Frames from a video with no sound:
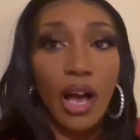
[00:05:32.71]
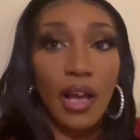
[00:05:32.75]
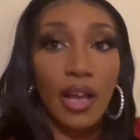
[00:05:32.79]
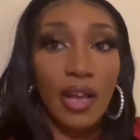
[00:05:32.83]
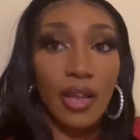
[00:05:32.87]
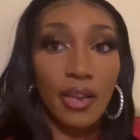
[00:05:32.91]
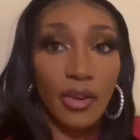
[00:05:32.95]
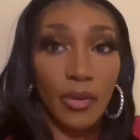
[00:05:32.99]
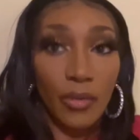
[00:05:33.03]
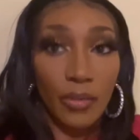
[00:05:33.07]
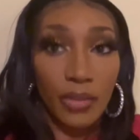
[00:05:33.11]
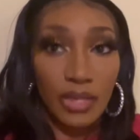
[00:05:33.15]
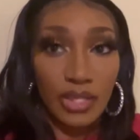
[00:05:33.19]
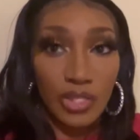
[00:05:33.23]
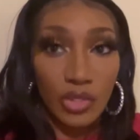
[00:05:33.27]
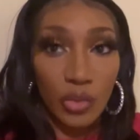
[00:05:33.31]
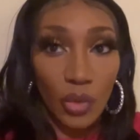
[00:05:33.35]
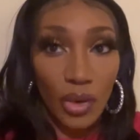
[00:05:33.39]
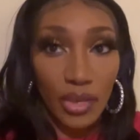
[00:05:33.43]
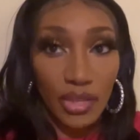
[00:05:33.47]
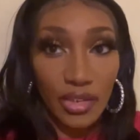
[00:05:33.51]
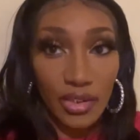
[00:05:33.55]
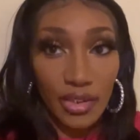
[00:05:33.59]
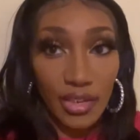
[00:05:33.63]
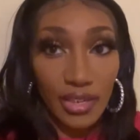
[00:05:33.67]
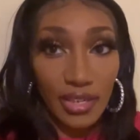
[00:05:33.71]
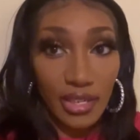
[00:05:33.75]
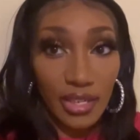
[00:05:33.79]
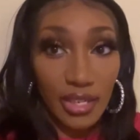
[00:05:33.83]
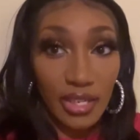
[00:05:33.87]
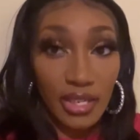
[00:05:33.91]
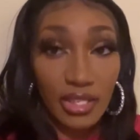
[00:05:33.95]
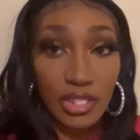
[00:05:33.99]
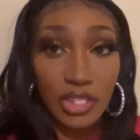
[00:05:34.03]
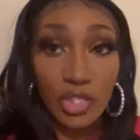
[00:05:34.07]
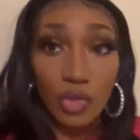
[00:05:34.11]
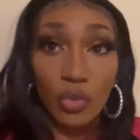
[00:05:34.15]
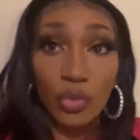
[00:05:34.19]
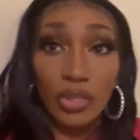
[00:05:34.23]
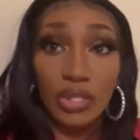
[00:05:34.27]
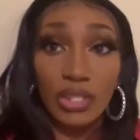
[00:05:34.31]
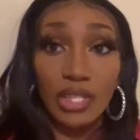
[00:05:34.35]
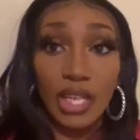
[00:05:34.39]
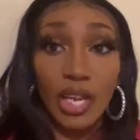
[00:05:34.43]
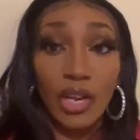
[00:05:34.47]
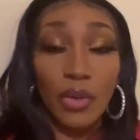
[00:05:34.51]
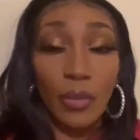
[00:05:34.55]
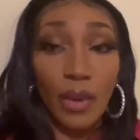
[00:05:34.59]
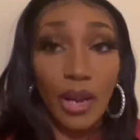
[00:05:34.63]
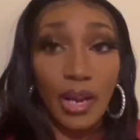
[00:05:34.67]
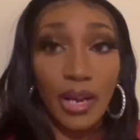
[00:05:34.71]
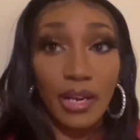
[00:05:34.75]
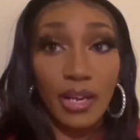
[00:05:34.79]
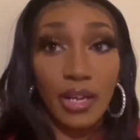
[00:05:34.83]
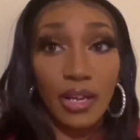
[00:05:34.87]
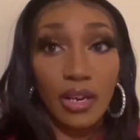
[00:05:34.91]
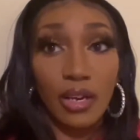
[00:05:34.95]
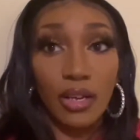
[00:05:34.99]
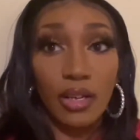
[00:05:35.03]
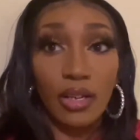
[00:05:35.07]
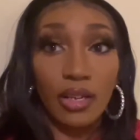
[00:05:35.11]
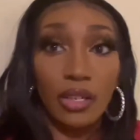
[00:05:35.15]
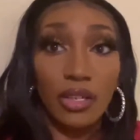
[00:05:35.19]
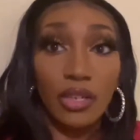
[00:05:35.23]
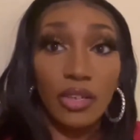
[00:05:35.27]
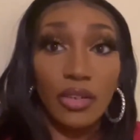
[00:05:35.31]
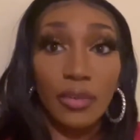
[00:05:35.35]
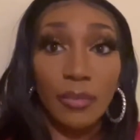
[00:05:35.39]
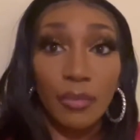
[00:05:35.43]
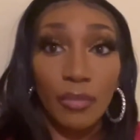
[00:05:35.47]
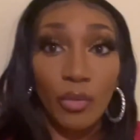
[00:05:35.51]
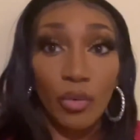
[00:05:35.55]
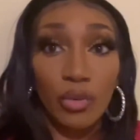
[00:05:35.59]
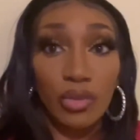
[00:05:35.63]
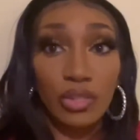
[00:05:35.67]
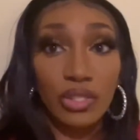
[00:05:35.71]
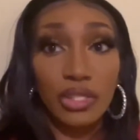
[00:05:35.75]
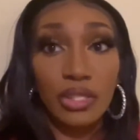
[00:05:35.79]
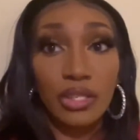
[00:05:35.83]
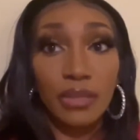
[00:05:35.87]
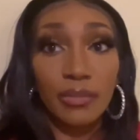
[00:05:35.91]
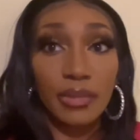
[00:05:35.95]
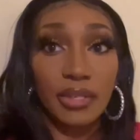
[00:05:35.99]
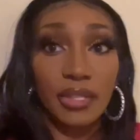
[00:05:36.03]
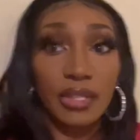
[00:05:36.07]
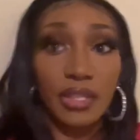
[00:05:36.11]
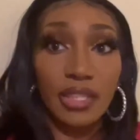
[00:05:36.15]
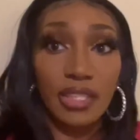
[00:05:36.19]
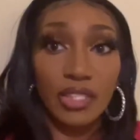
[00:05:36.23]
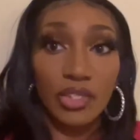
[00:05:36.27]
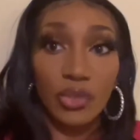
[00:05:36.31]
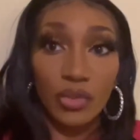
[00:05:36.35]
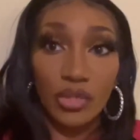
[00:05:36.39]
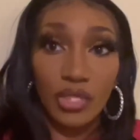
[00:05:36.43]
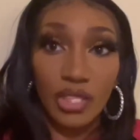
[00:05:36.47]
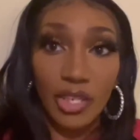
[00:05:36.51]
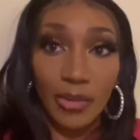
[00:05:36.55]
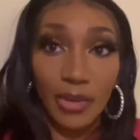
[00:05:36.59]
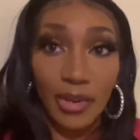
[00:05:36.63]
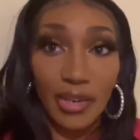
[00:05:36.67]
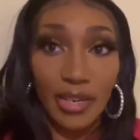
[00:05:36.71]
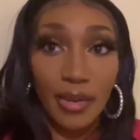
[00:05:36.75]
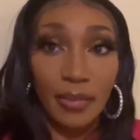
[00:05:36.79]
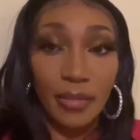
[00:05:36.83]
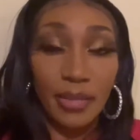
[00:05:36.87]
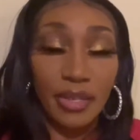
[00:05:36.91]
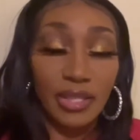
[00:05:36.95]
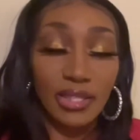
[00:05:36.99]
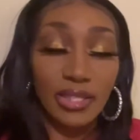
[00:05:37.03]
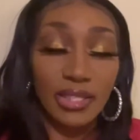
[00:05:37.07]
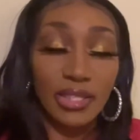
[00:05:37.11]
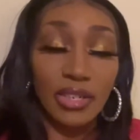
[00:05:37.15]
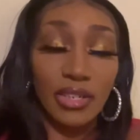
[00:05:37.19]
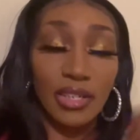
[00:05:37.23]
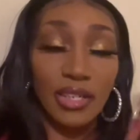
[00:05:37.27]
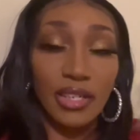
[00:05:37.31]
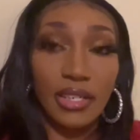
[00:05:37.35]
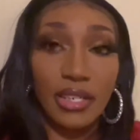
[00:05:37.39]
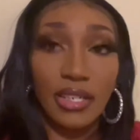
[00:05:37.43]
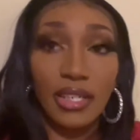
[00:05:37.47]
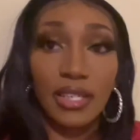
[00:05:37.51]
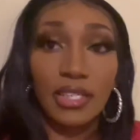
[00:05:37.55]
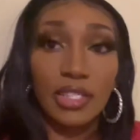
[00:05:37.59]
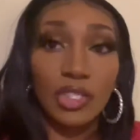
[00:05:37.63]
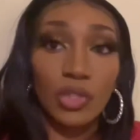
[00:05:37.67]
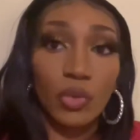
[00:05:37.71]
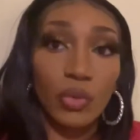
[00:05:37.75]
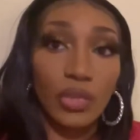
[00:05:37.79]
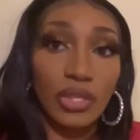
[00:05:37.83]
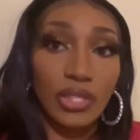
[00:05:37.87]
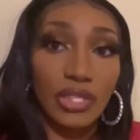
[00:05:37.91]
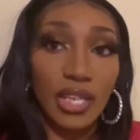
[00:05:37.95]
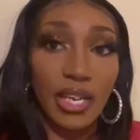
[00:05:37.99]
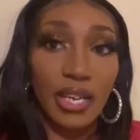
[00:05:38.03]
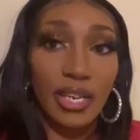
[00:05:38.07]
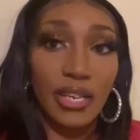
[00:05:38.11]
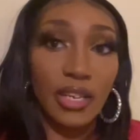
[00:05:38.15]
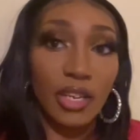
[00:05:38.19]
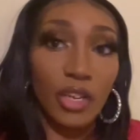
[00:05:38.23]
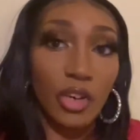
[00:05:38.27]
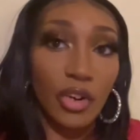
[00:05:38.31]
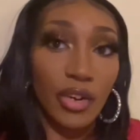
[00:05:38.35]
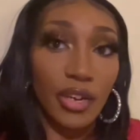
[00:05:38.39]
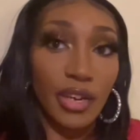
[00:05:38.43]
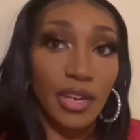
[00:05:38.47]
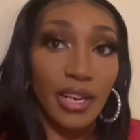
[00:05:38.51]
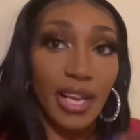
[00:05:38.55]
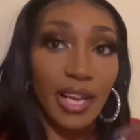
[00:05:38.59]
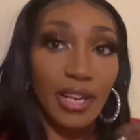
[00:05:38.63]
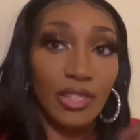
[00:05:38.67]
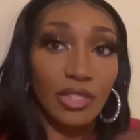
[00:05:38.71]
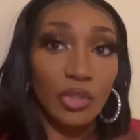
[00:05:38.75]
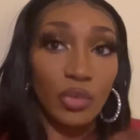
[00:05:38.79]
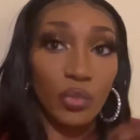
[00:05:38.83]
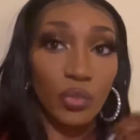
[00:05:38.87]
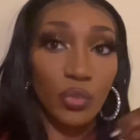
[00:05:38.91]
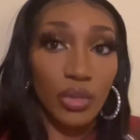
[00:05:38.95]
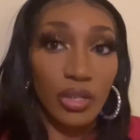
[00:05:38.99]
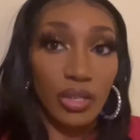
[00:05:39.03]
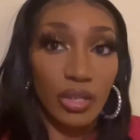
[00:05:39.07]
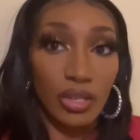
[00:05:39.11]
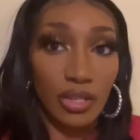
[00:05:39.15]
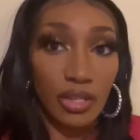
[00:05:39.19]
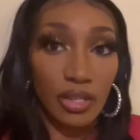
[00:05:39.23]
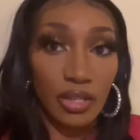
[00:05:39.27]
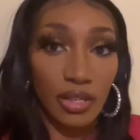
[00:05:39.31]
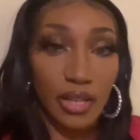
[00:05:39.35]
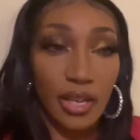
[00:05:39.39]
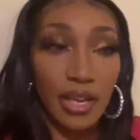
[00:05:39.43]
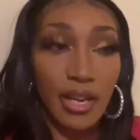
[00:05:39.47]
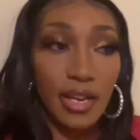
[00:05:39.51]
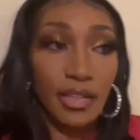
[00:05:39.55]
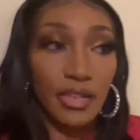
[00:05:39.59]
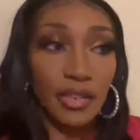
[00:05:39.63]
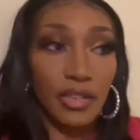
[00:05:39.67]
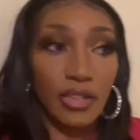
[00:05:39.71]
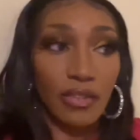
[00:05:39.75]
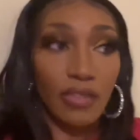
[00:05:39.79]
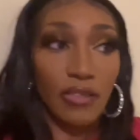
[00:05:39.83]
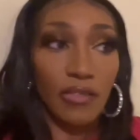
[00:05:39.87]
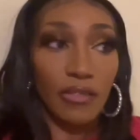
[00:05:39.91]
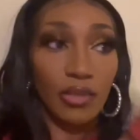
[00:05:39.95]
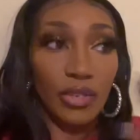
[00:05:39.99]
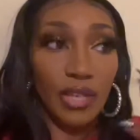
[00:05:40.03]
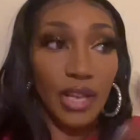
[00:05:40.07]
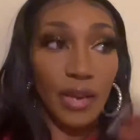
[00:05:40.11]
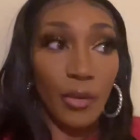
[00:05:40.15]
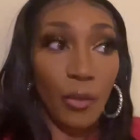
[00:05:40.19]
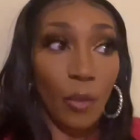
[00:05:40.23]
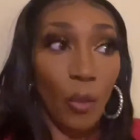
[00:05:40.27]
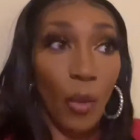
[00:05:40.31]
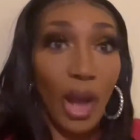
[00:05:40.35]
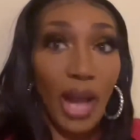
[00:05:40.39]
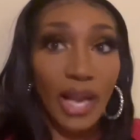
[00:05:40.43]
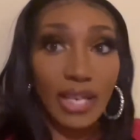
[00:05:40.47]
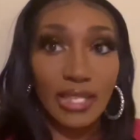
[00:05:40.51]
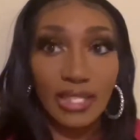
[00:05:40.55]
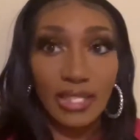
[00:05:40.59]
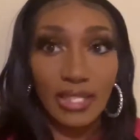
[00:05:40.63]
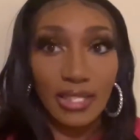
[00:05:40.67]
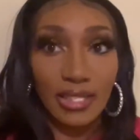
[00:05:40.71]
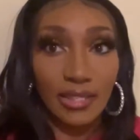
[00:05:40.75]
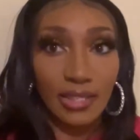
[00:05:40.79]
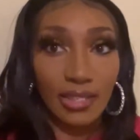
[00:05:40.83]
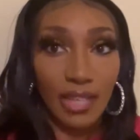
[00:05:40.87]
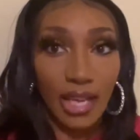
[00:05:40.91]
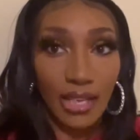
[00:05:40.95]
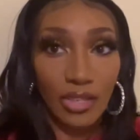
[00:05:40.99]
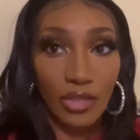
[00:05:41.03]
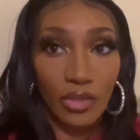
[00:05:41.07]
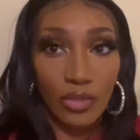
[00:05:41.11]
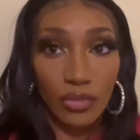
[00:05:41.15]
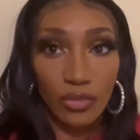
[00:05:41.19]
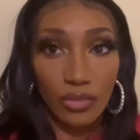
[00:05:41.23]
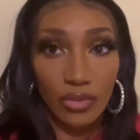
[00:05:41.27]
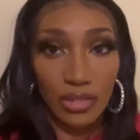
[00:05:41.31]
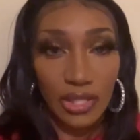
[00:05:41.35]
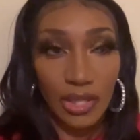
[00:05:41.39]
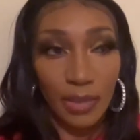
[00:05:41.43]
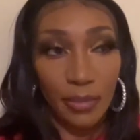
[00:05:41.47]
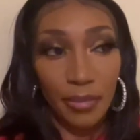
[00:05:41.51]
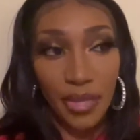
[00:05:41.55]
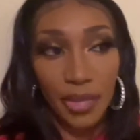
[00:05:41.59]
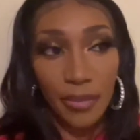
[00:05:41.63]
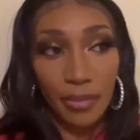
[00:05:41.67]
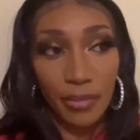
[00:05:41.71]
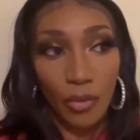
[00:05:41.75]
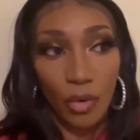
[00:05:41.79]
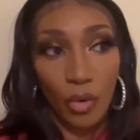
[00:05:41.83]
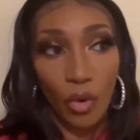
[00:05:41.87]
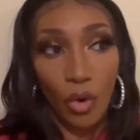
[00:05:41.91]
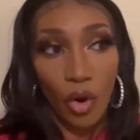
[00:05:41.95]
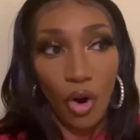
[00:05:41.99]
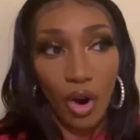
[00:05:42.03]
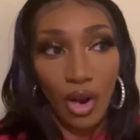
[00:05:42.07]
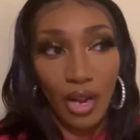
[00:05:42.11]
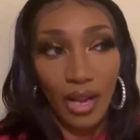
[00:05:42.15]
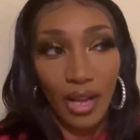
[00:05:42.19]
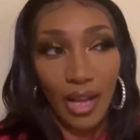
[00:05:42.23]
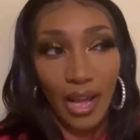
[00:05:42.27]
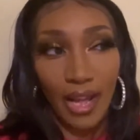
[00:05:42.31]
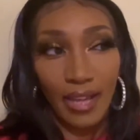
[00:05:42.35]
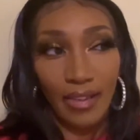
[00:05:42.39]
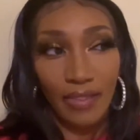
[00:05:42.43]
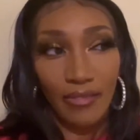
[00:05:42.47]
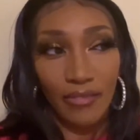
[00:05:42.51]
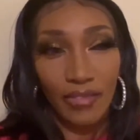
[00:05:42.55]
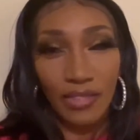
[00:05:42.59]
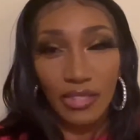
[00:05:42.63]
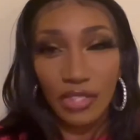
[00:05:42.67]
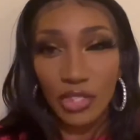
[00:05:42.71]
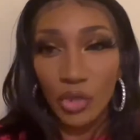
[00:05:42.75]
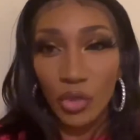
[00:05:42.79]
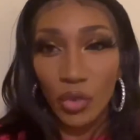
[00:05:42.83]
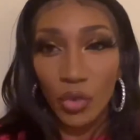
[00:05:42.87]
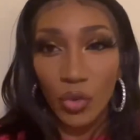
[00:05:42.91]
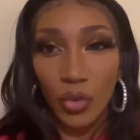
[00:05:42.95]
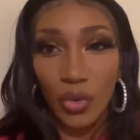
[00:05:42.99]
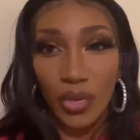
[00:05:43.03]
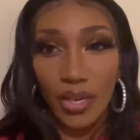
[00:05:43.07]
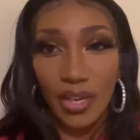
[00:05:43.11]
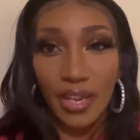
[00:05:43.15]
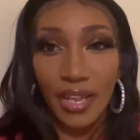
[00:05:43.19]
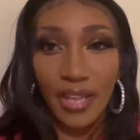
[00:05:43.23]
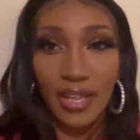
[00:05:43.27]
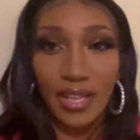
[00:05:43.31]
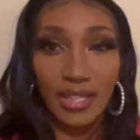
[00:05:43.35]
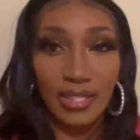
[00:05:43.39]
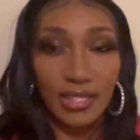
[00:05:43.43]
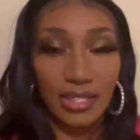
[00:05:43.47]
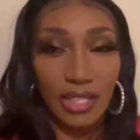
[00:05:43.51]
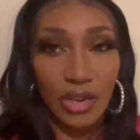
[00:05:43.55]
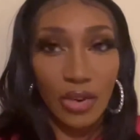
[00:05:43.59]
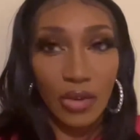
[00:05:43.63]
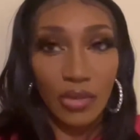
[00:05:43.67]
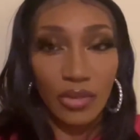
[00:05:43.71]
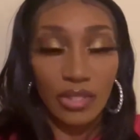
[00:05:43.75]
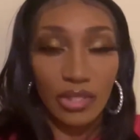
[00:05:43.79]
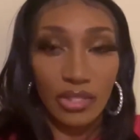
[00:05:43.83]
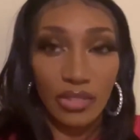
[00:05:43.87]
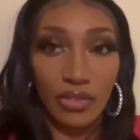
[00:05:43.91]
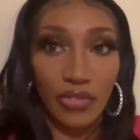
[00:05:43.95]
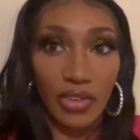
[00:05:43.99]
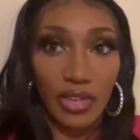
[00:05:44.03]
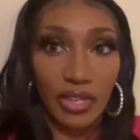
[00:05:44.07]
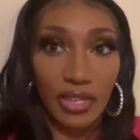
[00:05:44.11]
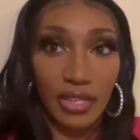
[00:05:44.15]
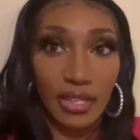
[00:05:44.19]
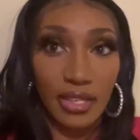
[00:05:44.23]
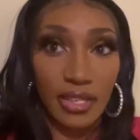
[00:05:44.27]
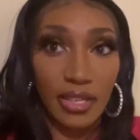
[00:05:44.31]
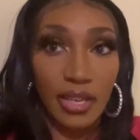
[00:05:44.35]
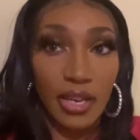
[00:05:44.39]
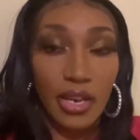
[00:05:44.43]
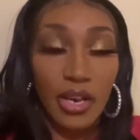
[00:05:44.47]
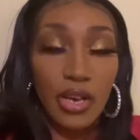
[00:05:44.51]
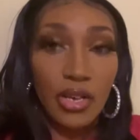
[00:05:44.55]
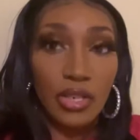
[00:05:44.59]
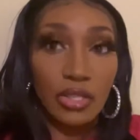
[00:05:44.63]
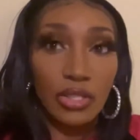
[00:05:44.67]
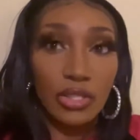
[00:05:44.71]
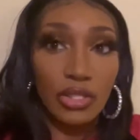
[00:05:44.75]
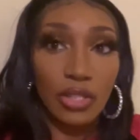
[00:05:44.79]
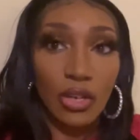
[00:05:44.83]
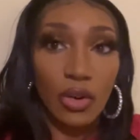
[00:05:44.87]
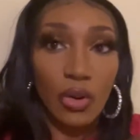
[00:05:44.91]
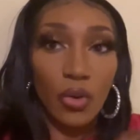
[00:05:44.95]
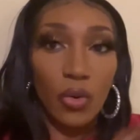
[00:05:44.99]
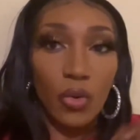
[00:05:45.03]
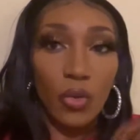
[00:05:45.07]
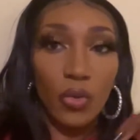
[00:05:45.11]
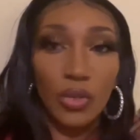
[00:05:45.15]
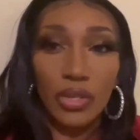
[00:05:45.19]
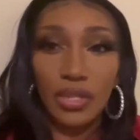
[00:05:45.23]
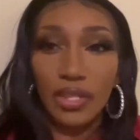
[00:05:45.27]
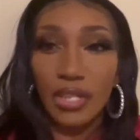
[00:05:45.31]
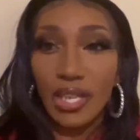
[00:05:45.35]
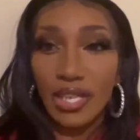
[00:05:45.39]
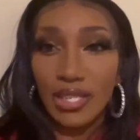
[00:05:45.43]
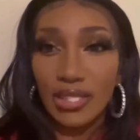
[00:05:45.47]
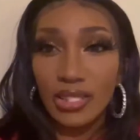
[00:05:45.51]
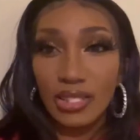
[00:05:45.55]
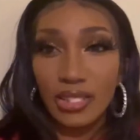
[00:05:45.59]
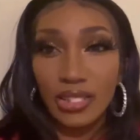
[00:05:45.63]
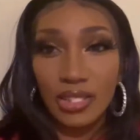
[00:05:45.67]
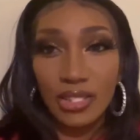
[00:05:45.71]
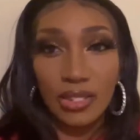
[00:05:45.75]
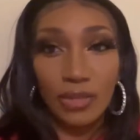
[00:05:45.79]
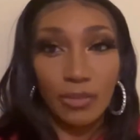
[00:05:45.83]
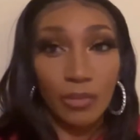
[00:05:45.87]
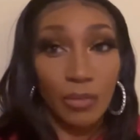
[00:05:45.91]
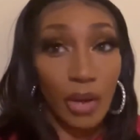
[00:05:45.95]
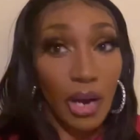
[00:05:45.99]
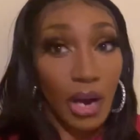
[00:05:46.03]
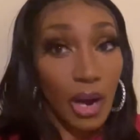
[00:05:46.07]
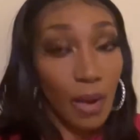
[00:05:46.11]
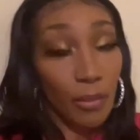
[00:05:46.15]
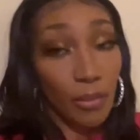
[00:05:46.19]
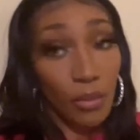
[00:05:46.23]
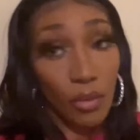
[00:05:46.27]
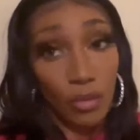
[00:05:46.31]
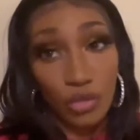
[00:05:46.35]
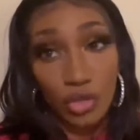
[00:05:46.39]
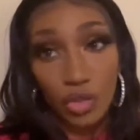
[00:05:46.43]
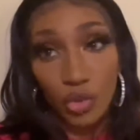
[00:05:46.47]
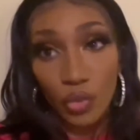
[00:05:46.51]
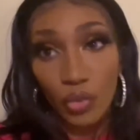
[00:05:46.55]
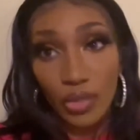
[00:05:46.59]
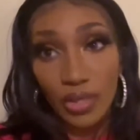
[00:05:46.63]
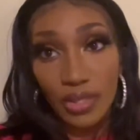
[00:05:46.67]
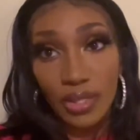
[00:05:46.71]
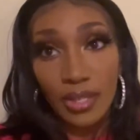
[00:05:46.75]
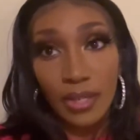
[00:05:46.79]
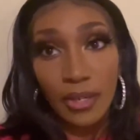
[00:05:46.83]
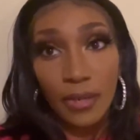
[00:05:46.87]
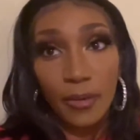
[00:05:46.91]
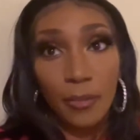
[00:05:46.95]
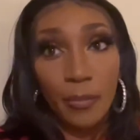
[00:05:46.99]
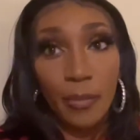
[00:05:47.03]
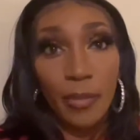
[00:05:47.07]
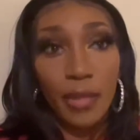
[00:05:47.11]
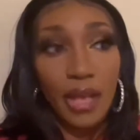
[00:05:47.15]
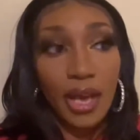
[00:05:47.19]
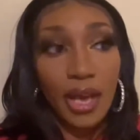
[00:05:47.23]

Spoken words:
And the reason why they're in the kitchen with Jay right now, and the little boys couldn't be in the kitchen with Jay right now, because they're in the kitchen with Jay learning how to cook. They're watching. Like, some people are like physical and hands-on and stuff like that. So that's my approach with them.